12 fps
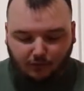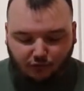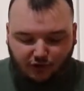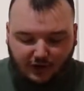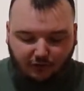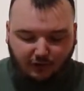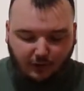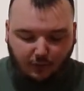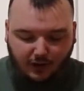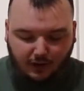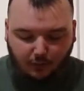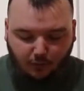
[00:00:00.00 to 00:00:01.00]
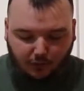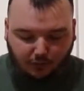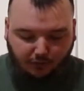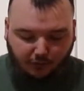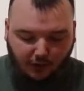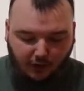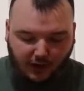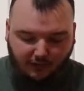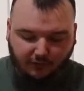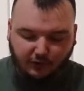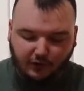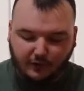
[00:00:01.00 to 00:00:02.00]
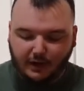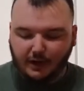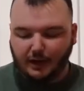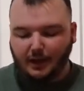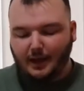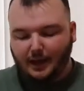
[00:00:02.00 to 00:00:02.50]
Generally what we'll start off doing